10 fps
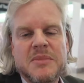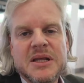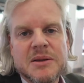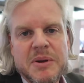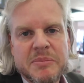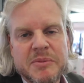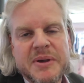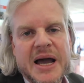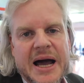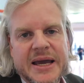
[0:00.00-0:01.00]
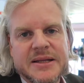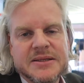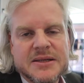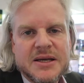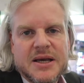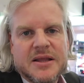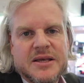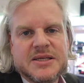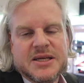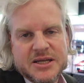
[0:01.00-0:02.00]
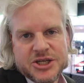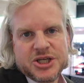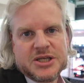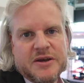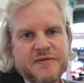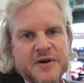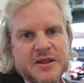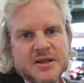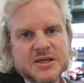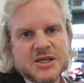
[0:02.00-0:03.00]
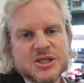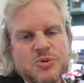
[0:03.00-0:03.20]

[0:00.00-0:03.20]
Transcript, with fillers: meet the people behind this initiative, and this is